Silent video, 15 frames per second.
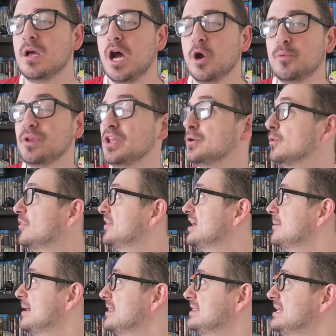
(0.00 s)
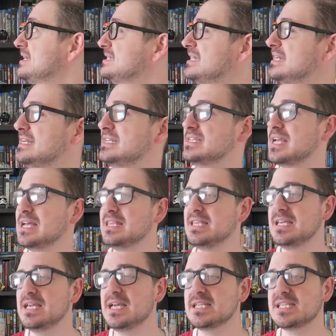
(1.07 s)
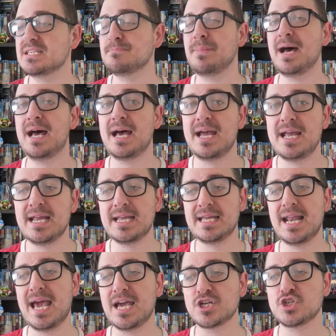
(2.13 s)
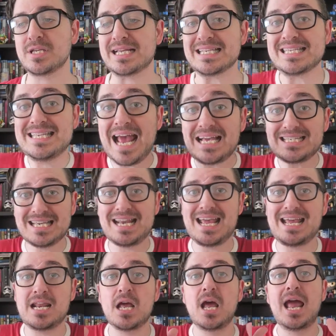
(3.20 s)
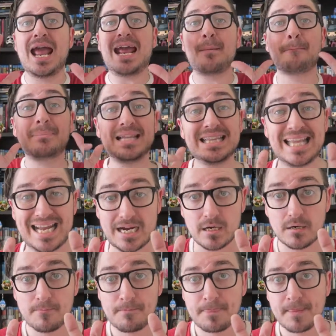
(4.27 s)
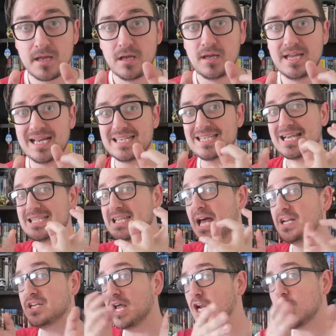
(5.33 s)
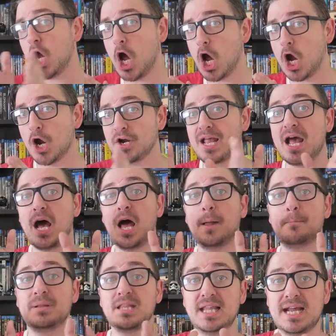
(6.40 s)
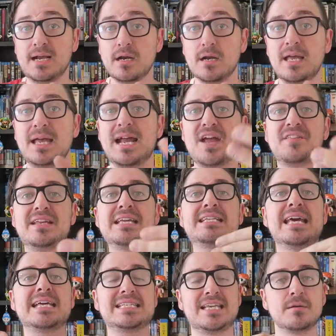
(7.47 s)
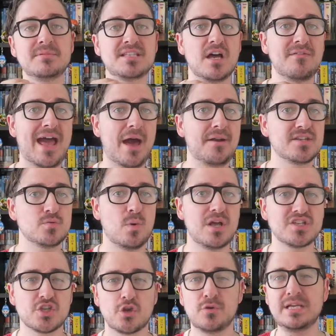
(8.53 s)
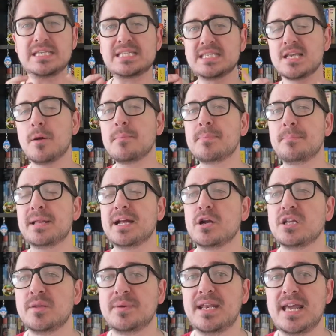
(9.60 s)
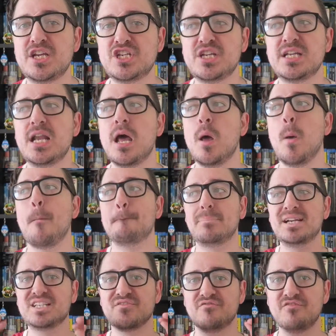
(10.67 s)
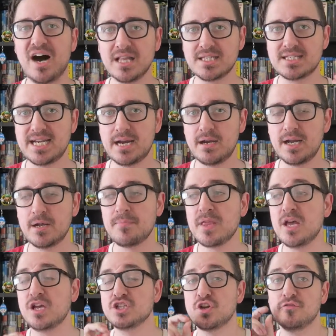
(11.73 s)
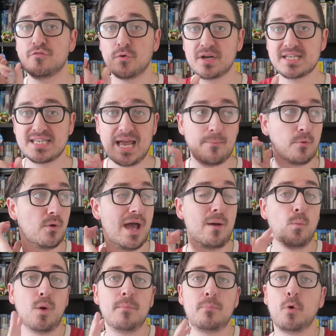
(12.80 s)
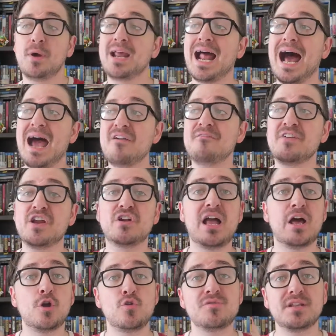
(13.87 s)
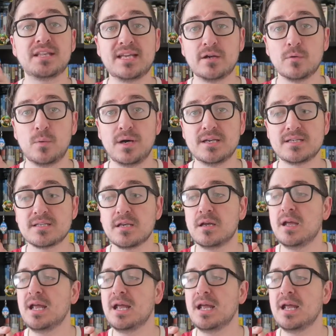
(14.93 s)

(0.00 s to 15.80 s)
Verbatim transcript: A really cool thing about this is the spy can actually assassinate a player. He assesses not, not a card, a player. And then he takes himself out as well. So there is some player elimination, but it's voluntary. So for example, at one point I figured out who the leader was.